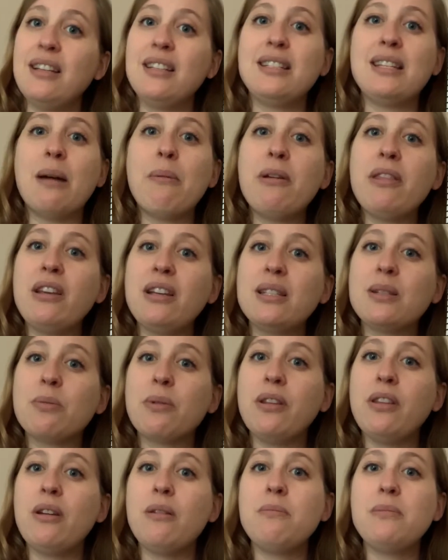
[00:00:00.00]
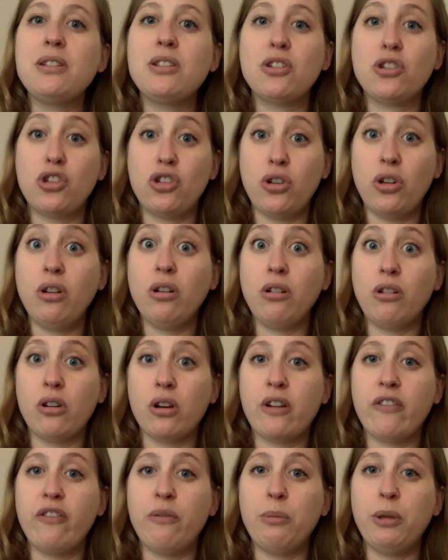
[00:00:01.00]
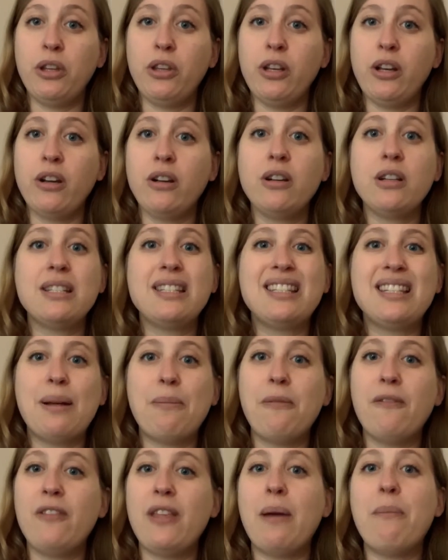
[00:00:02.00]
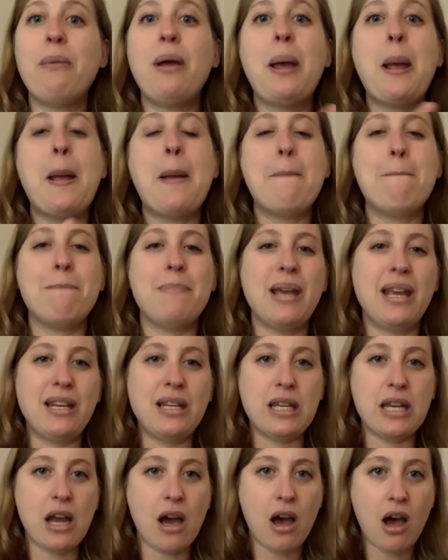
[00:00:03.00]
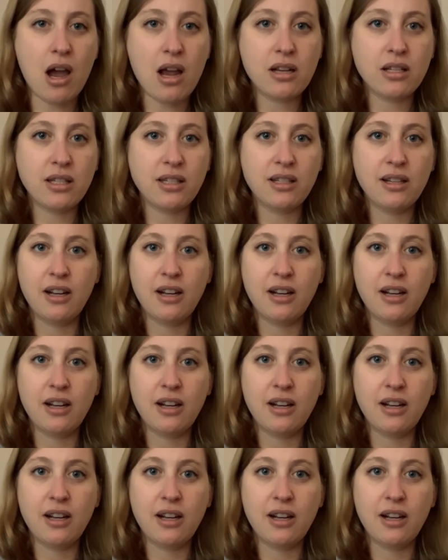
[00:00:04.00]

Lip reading: Some of these rhythms should look familiar. Some of them may not.